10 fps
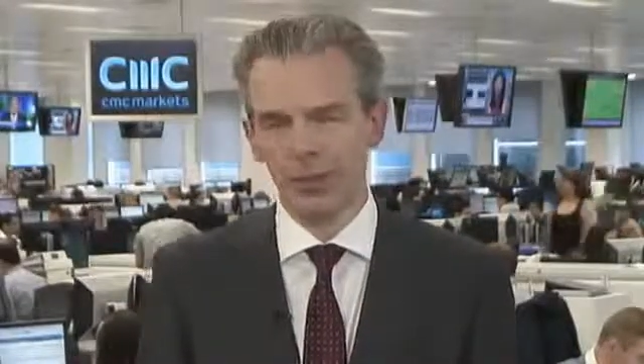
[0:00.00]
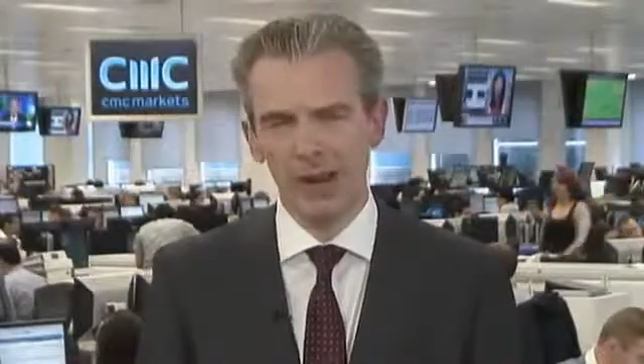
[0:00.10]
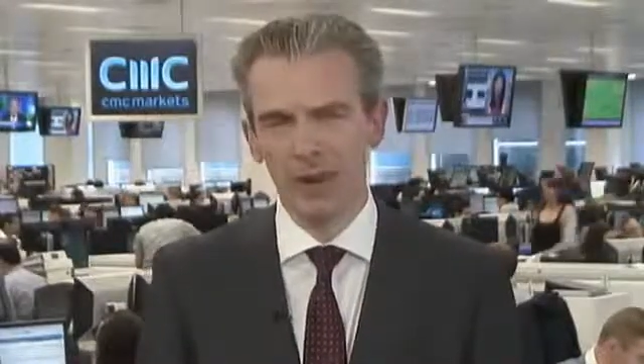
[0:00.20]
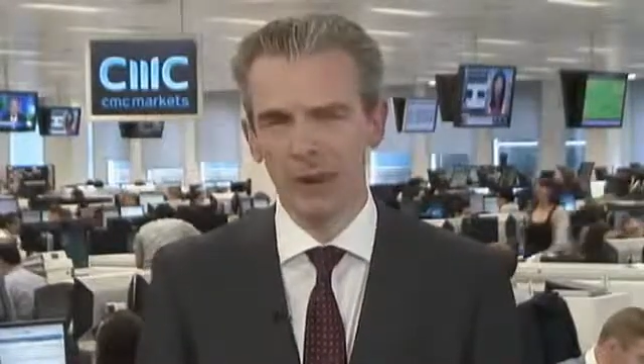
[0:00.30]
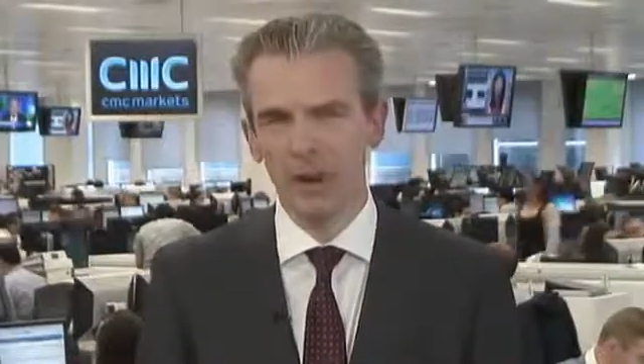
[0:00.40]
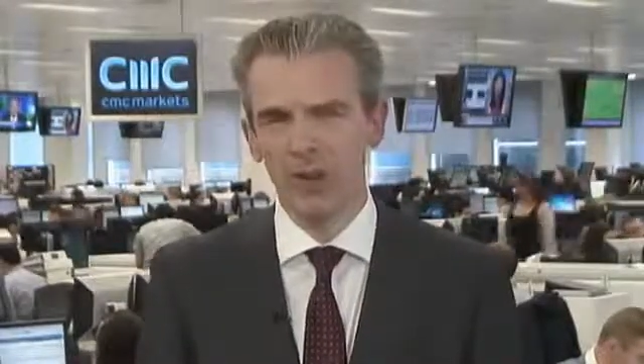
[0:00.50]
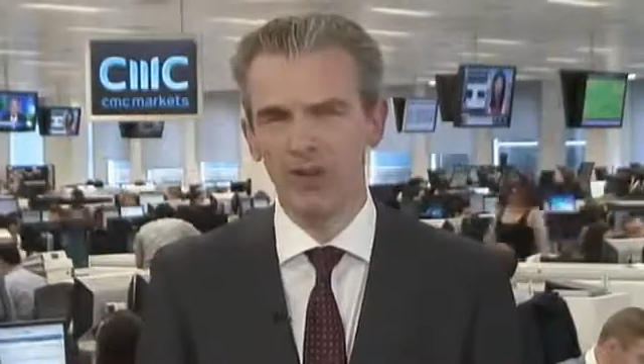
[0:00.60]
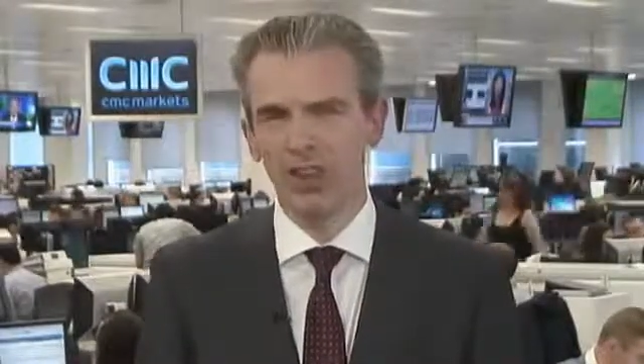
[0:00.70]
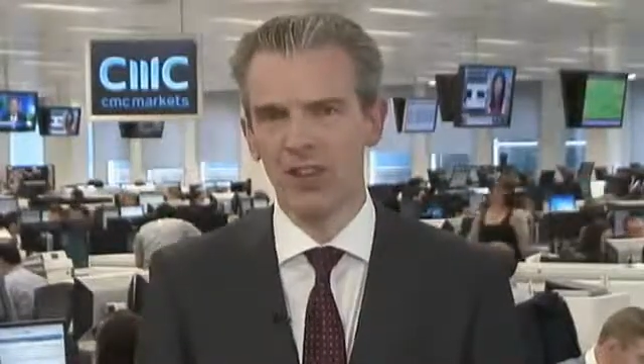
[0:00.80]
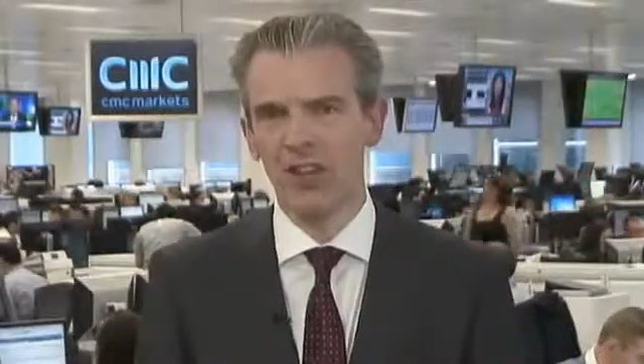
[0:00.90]
around
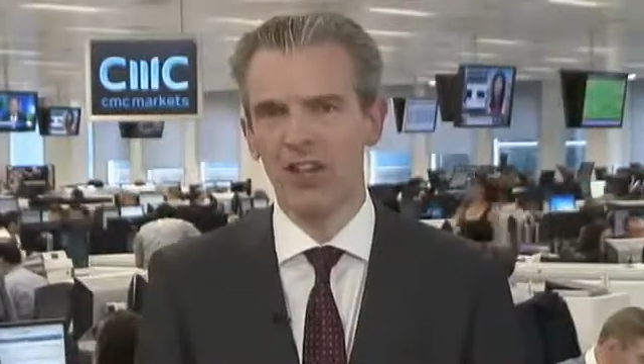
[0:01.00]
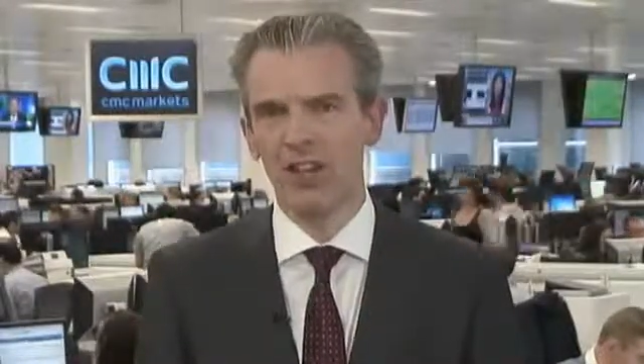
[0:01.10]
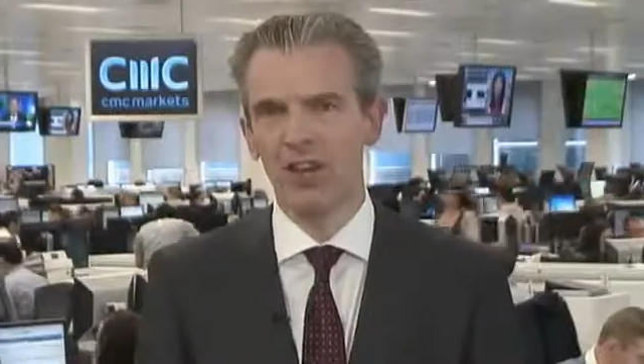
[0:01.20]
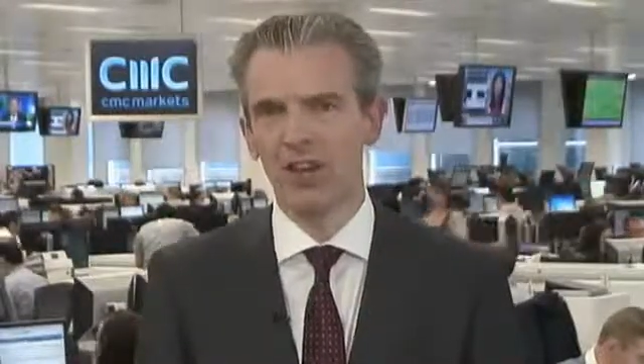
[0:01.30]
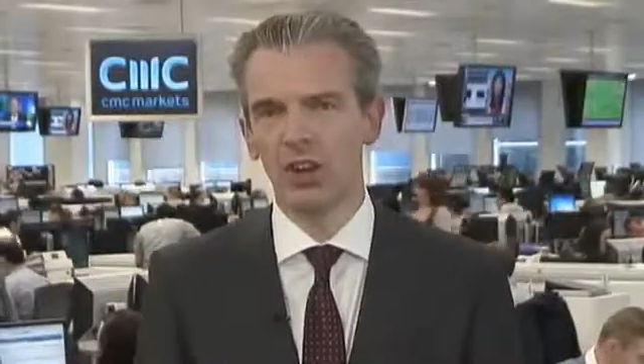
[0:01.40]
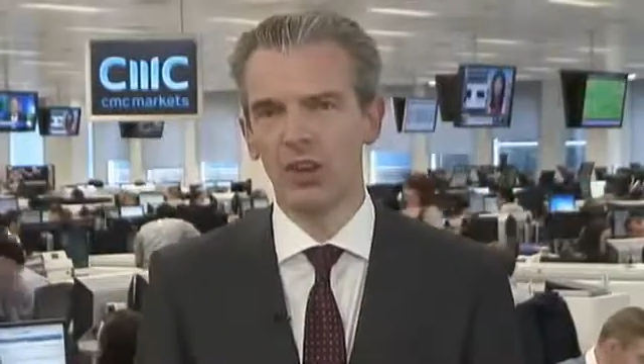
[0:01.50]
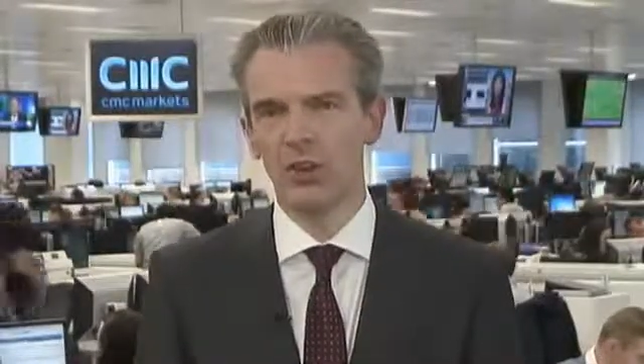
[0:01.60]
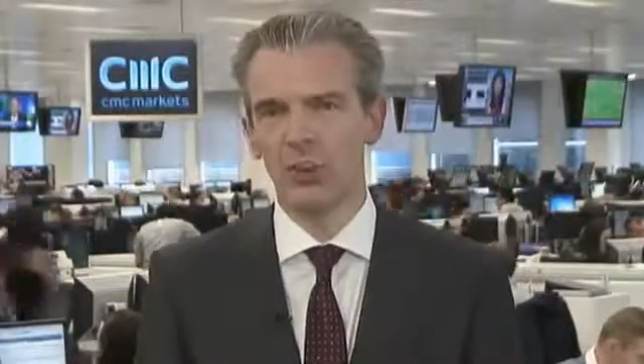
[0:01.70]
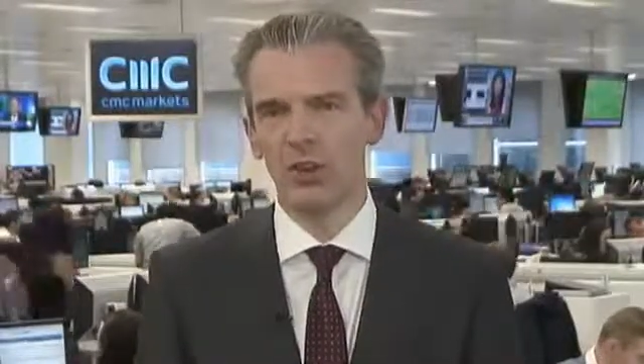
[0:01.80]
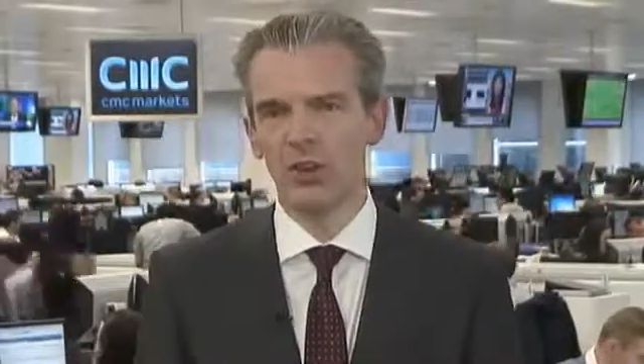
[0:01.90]
about $17,